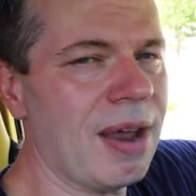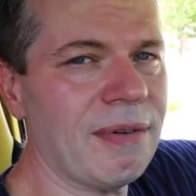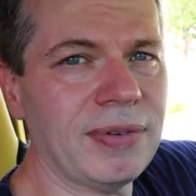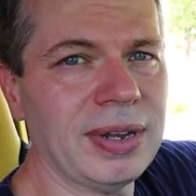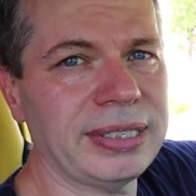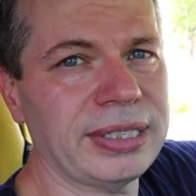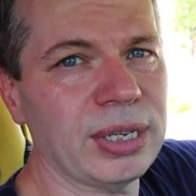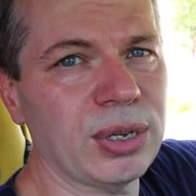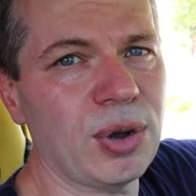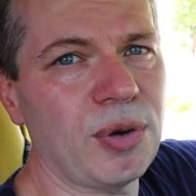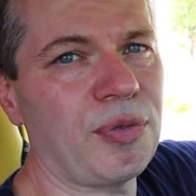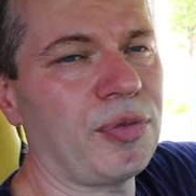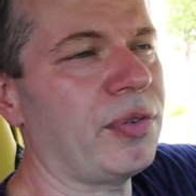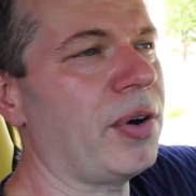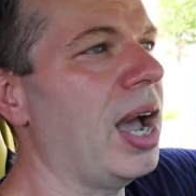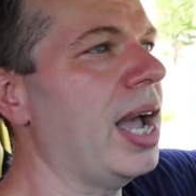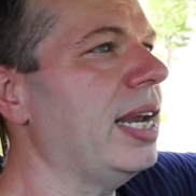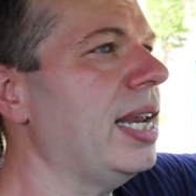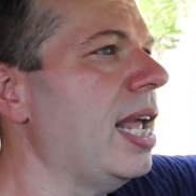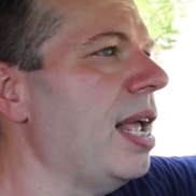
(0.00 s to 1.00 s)
every single
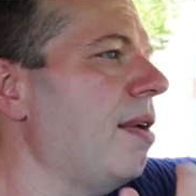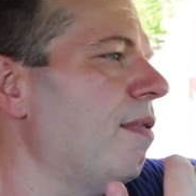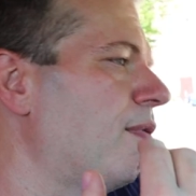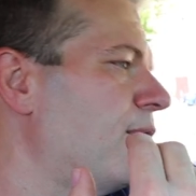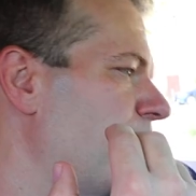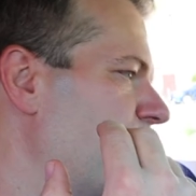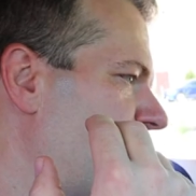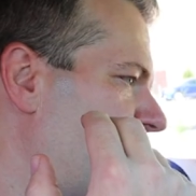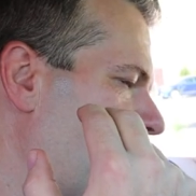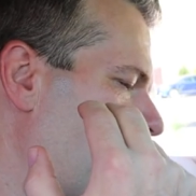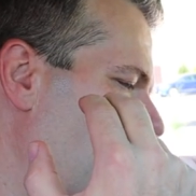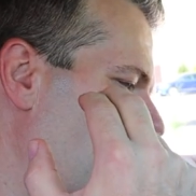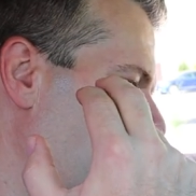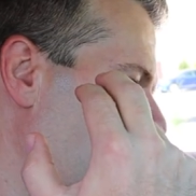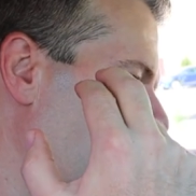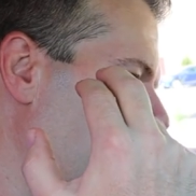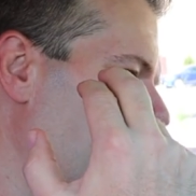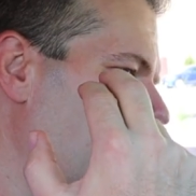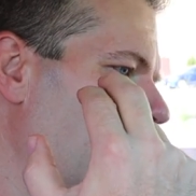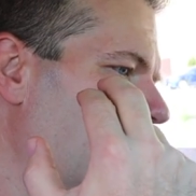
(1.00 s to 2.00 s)
Friday
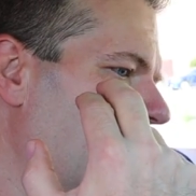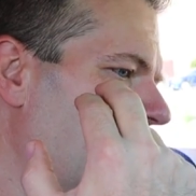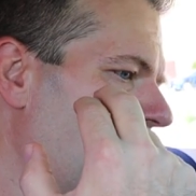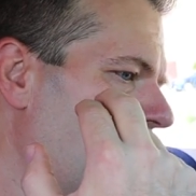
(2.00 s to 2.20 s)
for